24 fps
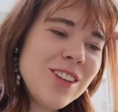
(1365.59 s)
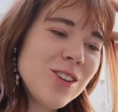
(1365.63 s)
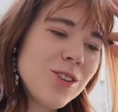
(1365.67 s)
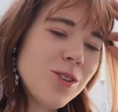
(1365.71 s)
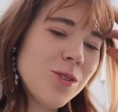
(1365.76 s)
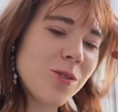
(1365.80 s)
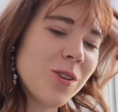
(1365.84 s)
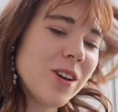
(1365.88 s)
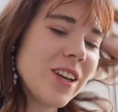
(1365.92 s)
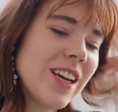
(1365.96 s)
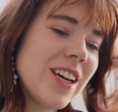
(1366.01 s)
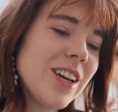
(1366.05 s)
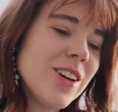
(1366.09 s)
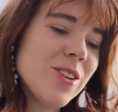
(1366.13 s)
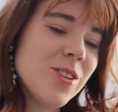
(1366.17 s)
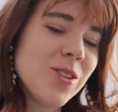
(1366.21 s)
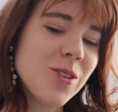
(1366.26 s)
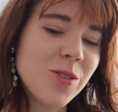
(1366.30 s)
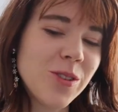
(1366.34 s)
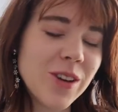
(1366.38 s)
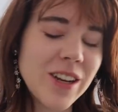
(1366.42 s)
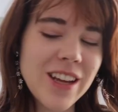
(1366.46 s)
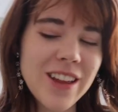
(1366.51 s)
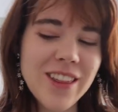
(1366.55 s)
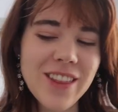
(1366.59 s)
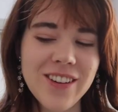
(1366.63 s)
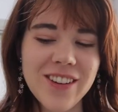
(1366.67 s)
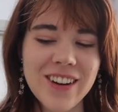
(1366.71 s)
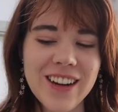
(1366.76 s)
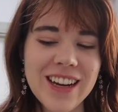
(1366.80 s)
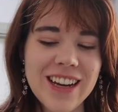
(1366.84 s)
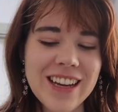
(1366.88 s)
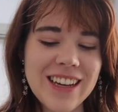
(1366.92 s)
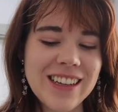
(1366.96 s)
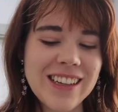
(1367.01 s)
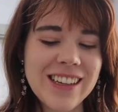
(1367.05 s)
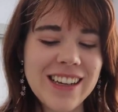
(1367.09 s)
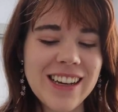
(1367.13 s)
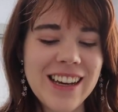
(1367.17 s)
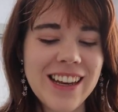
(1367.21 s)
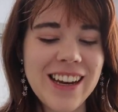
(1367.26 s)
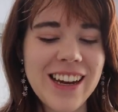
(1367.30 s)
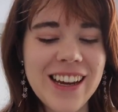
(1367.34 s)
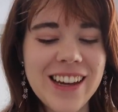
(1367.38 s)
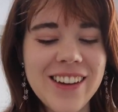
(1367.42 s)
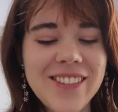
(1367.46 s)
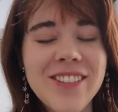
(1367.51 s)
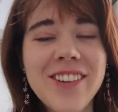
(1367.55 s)
2023,
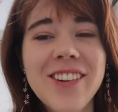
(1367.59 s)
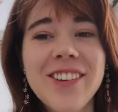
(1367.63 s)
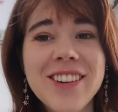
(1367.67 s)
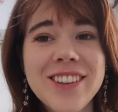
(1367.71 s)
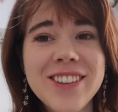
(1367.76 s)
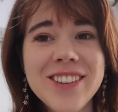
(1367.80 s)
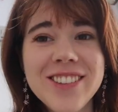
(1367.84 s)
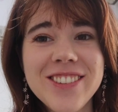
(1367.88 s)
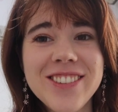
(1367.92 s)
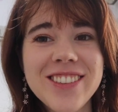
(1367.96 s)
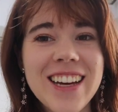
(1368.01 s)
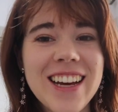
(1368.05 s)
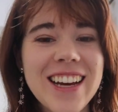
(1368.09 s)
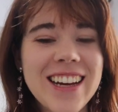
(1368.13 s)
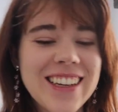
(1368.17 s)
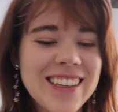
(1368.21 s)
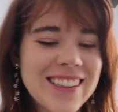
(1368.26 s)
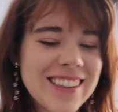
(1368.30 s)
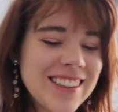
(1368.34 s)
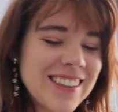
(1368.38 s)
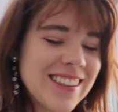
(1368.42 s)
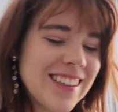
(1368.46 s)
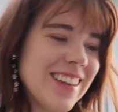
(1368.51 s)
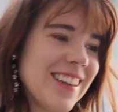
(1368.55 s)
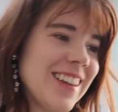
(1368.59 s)
and I am going to check.